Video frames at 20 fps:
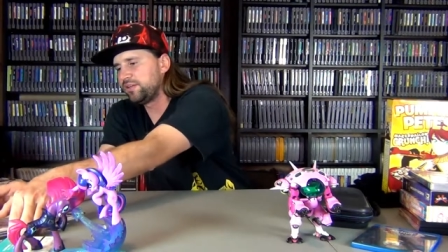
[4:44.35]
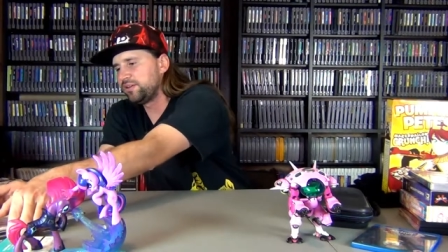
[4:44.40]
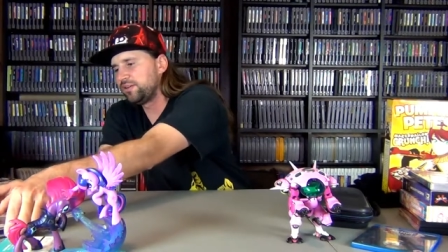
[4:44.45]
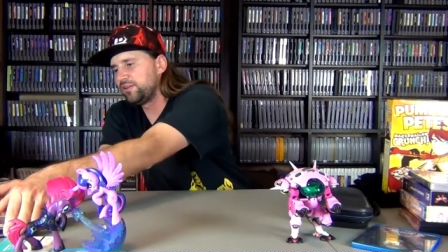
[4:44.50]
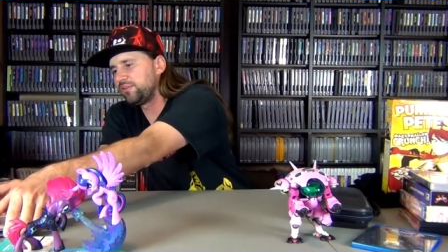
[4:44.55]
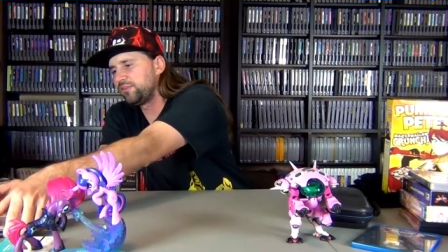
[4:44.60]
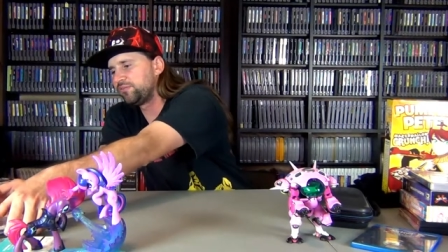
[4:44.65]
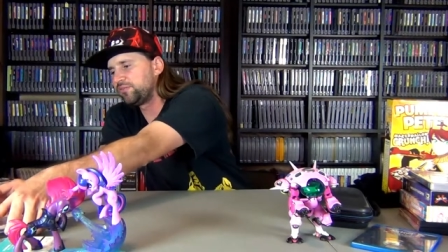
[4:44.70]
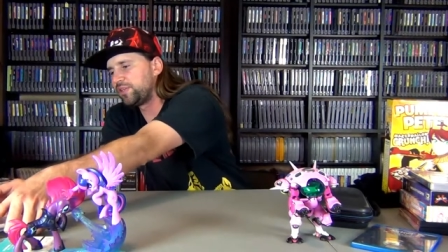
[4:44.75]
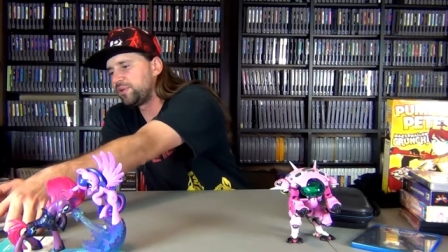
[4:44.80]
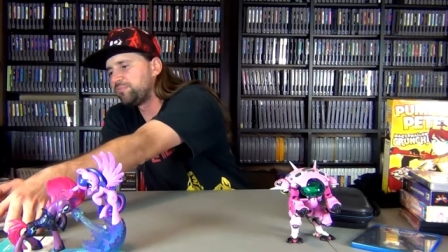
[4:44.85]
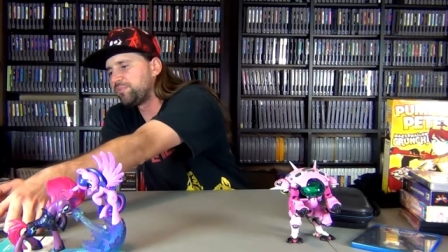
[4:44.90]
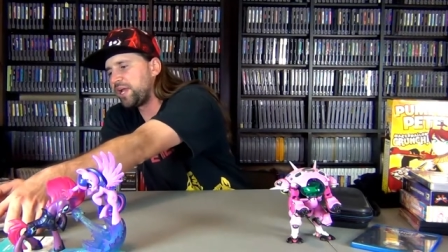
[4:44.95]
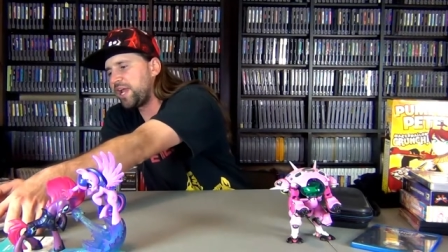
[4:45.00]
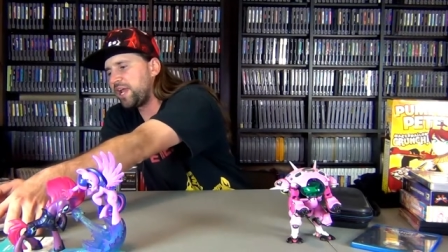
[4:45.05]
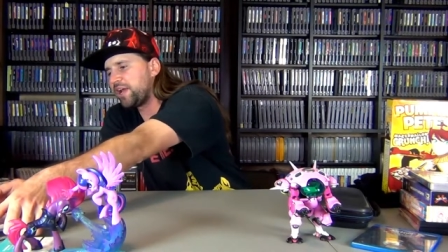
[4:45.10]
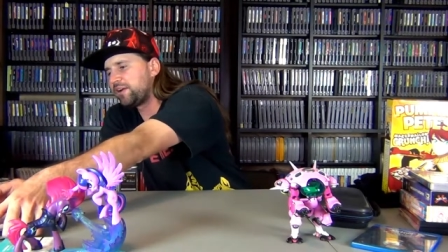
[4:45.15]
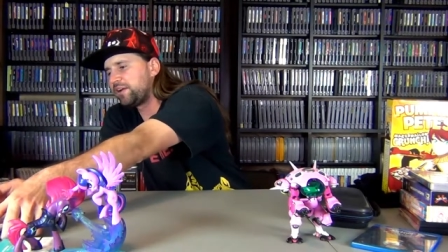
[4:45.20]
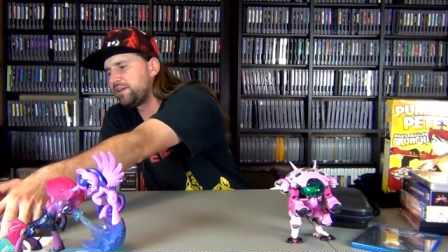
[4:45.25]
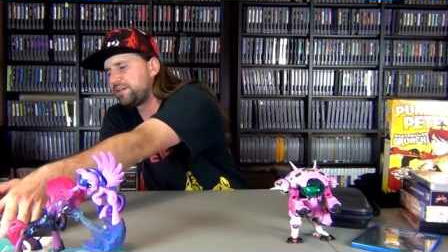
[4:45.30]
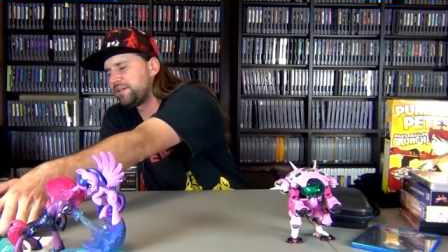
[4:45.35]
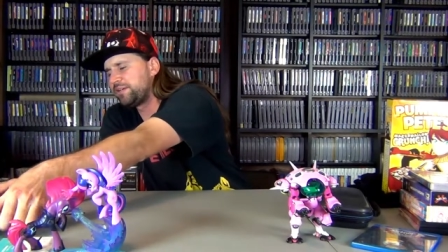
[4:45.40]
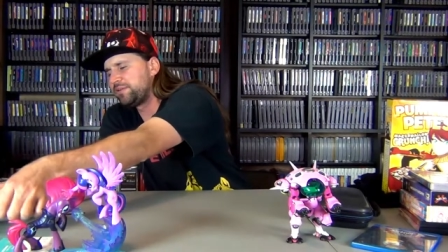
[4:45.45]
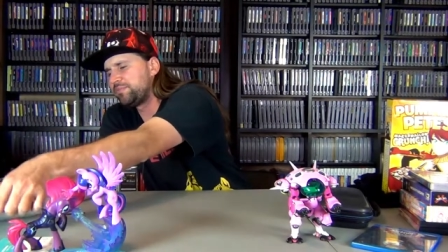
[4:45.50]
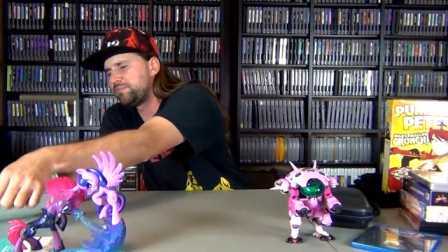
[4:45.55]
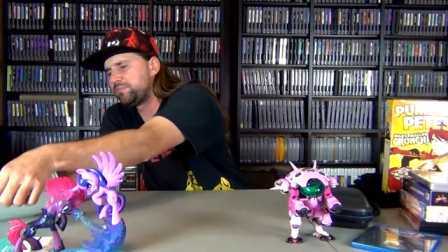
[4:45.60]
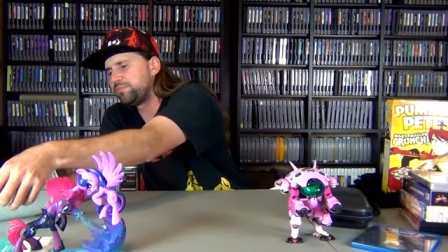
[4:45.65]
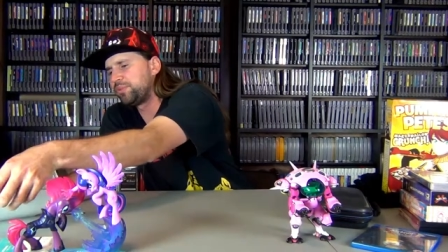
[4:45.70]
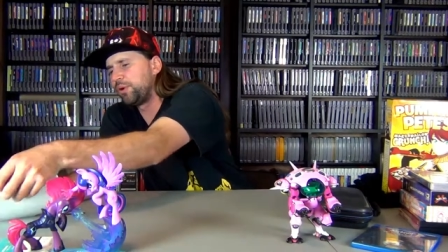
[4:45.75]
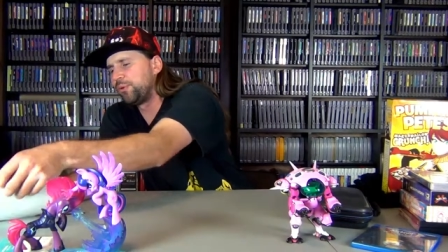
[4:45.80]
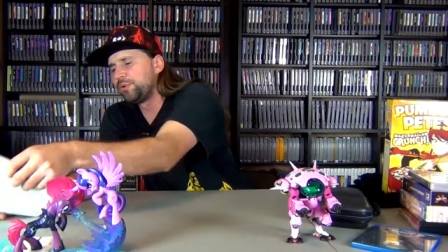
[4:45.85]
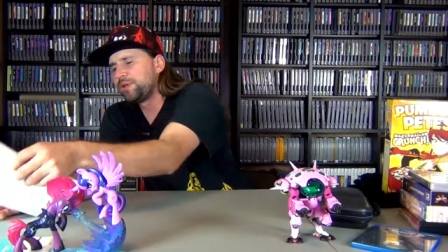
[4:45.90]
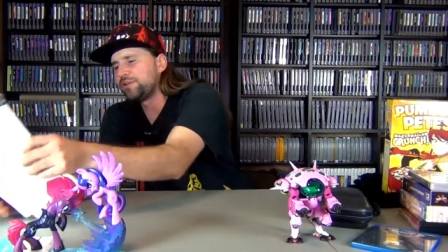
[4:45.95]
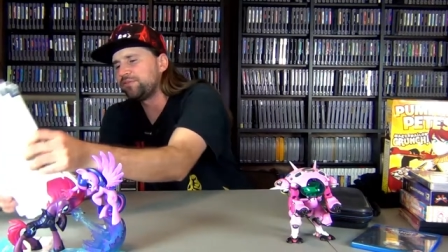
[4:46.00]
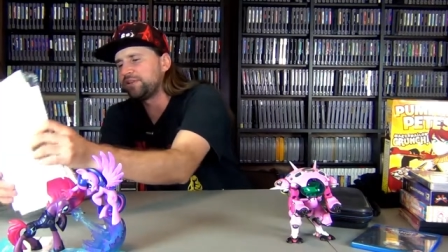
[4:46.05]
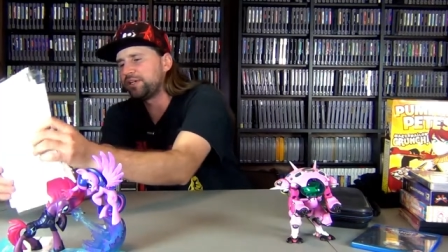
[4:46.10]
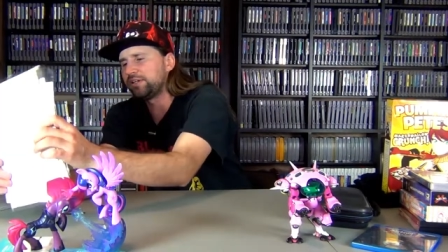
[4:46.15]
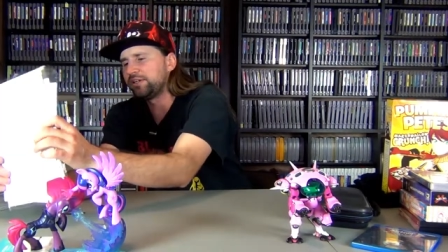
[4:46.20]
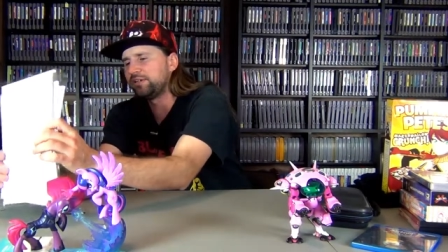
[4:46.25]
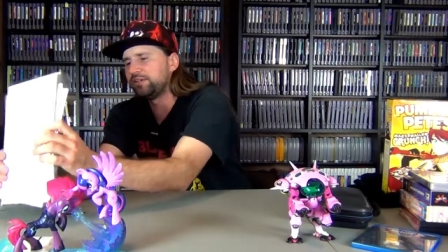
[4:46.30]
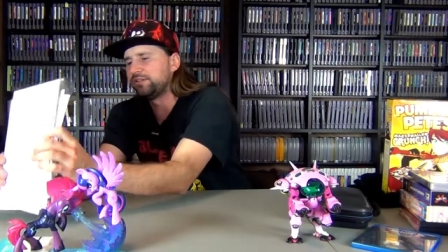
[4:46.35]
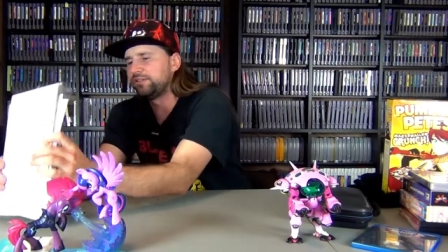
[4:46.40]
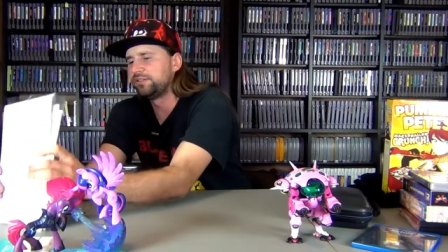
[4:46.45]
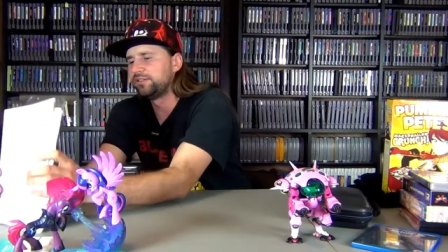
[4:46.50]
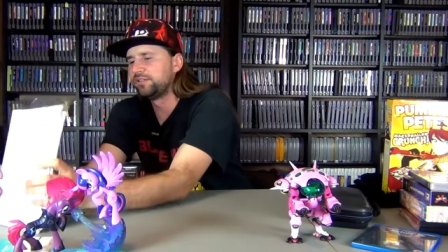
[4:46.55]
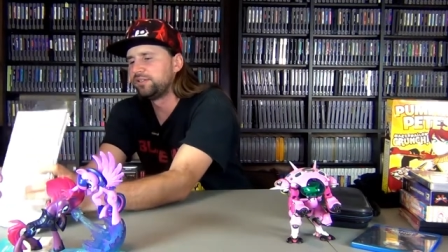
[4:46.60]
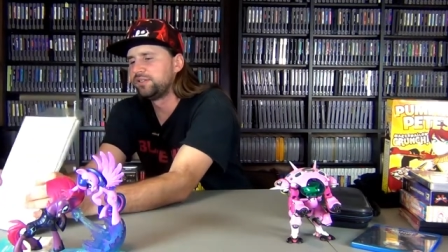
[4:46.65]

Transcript: of the mayor in Ponyville.